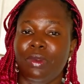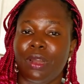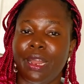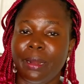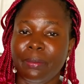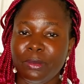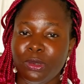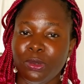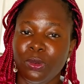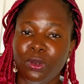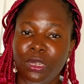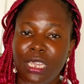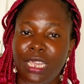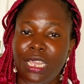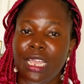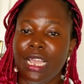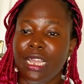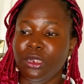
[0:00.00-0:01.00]
wrapped
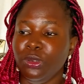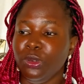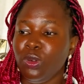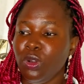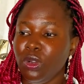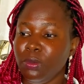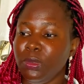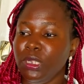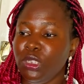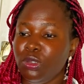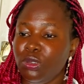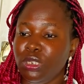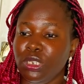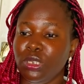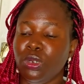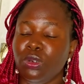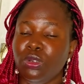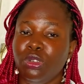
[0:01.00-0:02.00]
okay and you come into
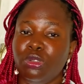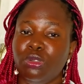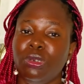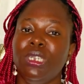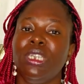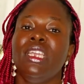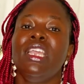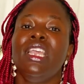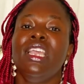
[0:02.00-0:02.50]
the country